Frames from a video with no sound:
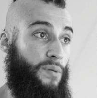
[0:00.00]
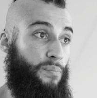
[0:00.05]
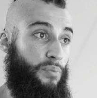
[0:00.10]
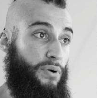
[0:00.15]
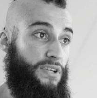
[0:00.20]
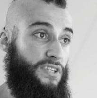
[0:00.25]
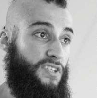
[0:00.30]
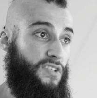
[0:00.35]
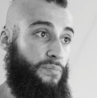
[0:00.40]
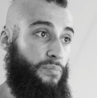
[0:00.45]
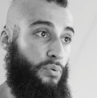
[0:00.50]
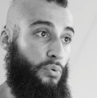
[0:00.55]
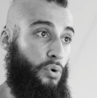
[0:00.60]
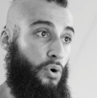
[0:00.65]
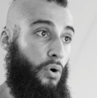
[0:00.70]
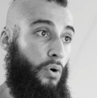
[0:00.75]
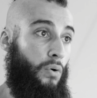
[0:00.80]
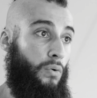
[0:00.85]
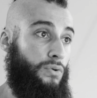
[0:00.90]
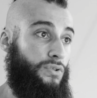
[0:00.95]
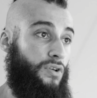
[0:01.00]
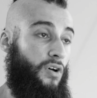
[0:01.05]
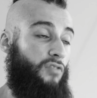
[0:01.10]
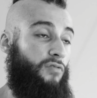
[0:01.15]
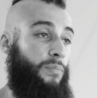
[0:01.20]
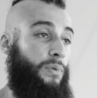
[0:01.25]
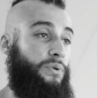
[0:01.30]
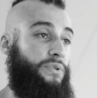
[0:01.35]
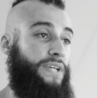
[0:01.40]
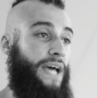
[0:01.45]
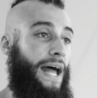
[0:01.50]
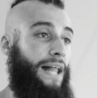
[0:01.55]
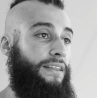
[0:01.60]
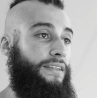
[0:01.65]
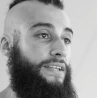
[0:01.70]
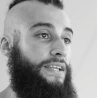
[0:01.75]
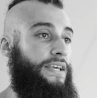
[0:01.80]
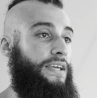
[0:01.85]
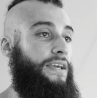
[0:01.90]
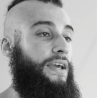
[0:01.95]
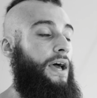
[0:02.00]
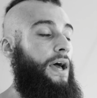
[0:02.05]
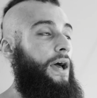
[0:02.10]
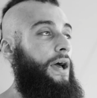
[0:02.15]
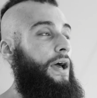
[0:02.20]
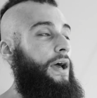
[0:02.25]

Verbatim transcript: the principal cause of mortality,